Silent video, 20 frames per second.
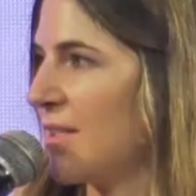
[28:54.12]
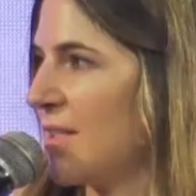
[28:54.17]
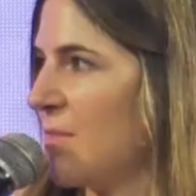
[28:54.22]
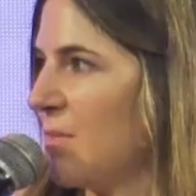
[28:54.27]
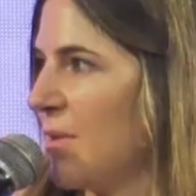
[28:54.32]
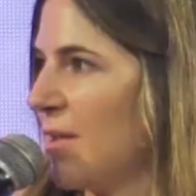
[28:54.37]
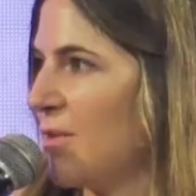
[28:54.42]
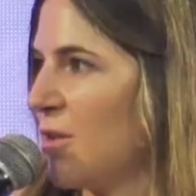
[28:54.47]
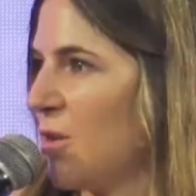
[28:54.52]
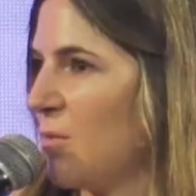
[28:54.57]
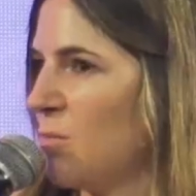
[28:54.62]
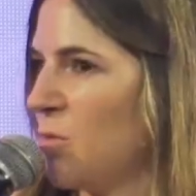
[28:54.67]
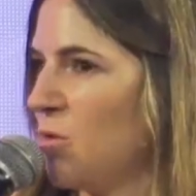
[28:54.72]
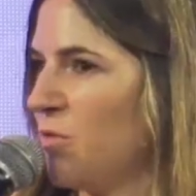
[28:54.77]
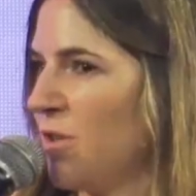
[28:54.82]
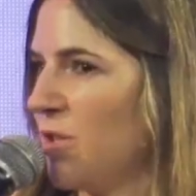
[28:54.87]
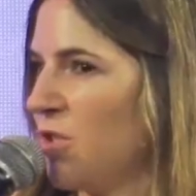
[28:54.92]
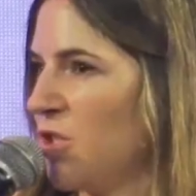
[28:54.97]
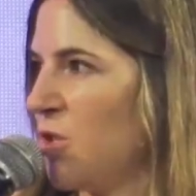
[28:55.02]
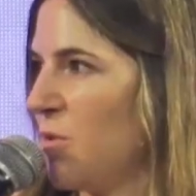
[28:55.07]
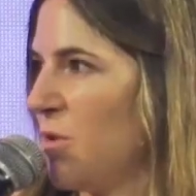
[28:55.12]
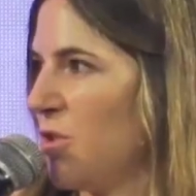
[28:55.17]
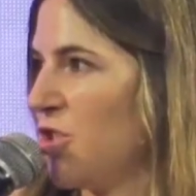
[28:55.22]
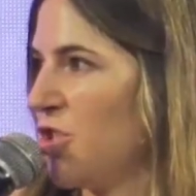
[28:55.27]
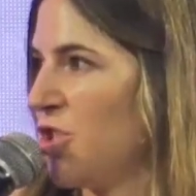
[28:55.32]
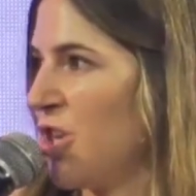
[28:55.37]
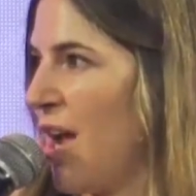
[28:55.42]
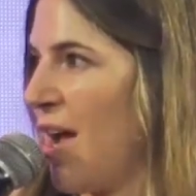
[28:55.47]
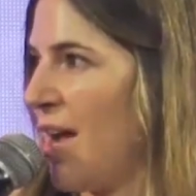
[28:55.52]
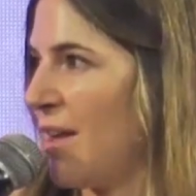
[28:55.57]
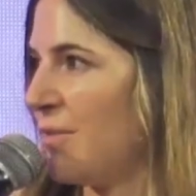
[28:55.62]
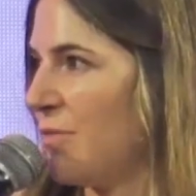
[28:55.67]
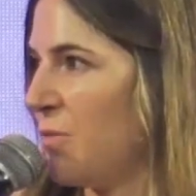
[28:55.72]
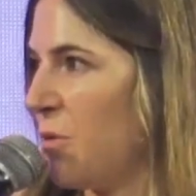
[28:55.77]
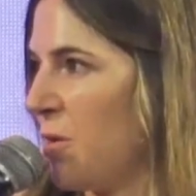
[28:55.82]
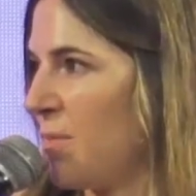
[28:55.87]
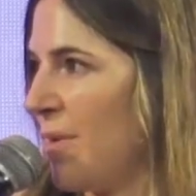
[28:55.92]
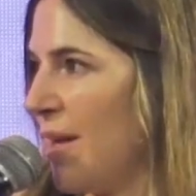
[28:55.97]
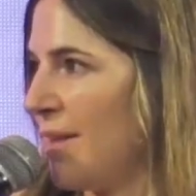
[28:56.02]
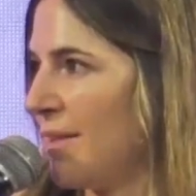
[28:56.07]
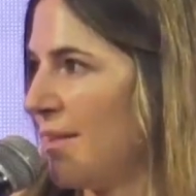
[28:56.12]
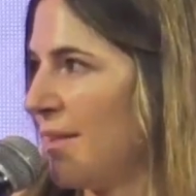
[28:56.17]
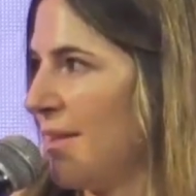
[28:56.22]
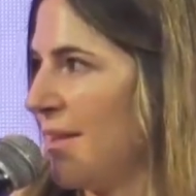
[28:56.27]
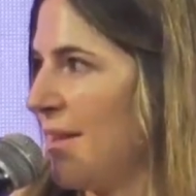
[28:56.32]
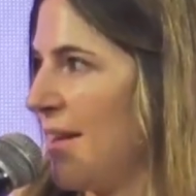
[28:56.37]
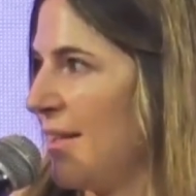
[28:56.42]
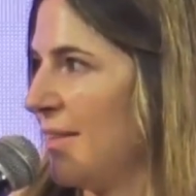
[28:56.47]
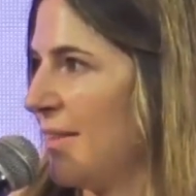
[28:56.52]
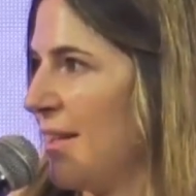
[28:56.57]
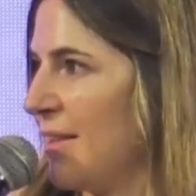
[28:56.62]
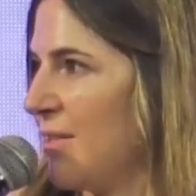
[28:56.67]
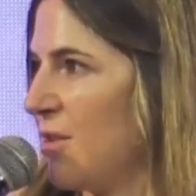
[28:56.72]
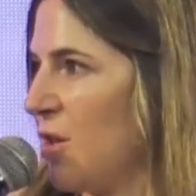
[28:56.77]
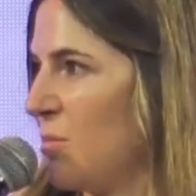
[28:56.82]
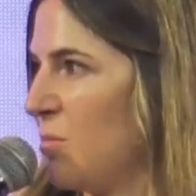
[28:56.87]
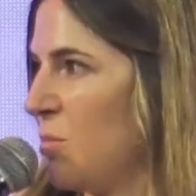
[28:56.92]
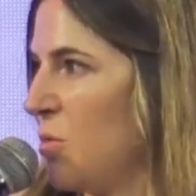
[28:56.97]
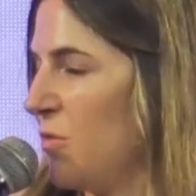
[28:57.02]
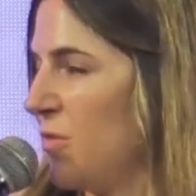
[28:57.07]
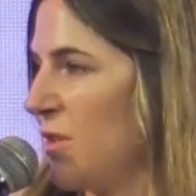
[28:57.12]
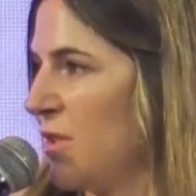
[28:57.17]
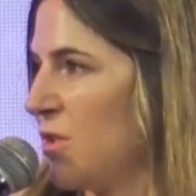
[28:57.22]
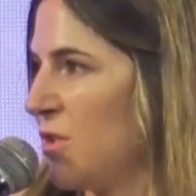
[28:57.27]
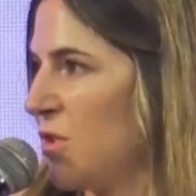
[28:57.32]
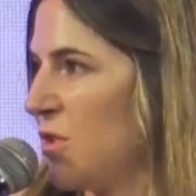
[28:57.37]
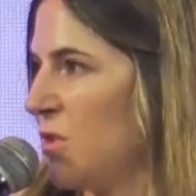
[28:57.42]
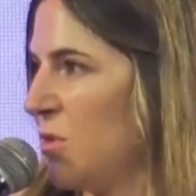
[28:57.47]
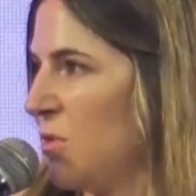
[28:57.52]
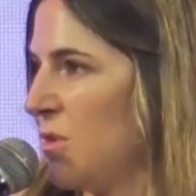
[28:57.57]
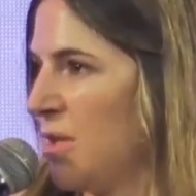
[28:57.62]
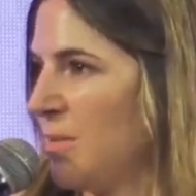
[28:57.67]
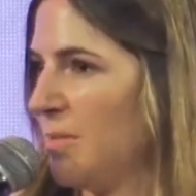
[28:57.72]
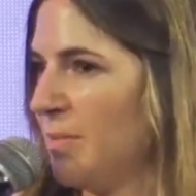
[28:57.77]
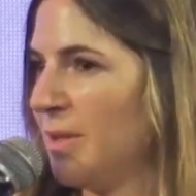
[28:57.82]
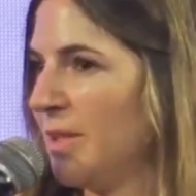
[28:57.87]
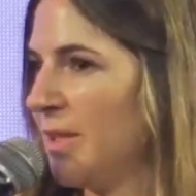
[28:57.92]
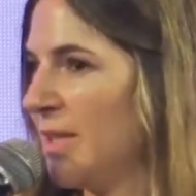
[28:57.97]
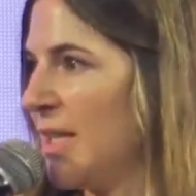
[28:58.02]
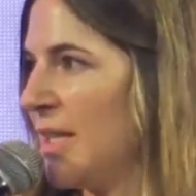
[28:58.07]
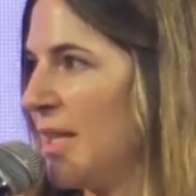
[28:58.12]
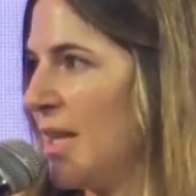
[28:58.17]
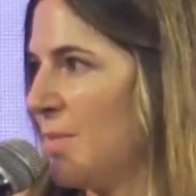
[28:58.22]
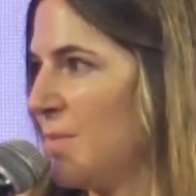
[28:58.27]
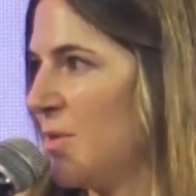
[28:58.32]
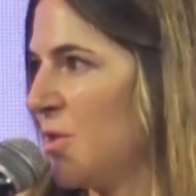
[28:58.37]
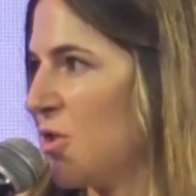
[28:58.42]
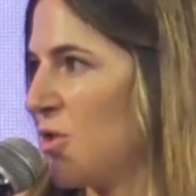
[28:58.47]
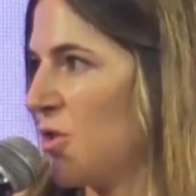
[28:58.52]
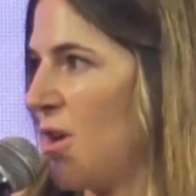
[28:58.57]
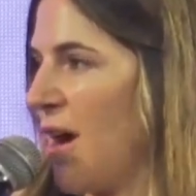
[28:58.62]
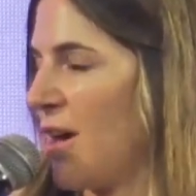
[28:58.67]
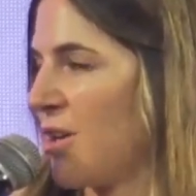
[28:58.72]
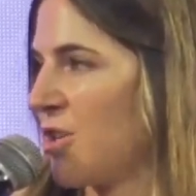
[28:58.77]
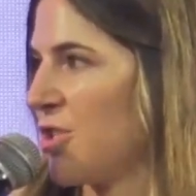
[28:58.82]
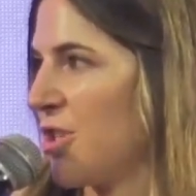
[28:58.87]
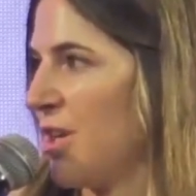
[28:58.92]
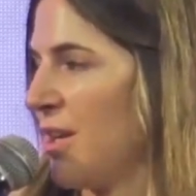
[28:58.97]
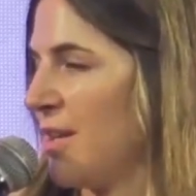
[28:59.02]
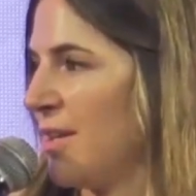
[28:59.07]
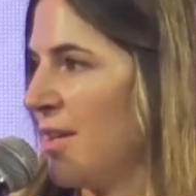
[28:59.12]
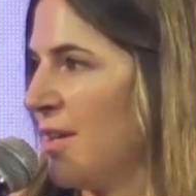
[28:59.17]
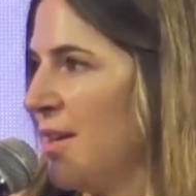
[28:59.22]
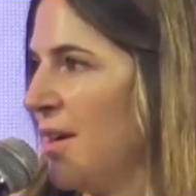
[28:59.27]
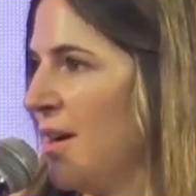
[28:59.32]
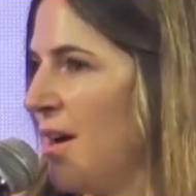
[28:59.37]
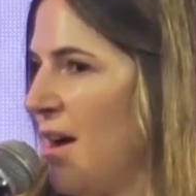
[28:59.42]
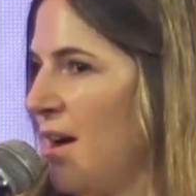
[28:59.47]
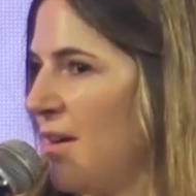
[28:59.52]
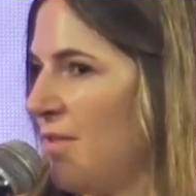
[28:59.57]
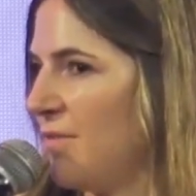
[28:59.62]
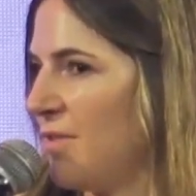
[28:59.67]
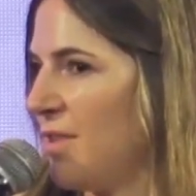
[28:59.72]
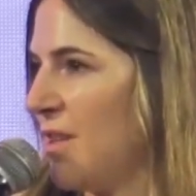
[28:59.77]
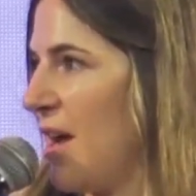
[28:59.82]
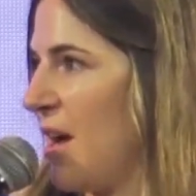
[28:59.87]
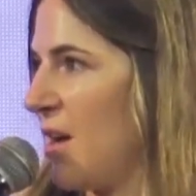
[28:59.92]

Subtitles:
seem like they're moving to a chat format, and like they're moving to complete abstraction of the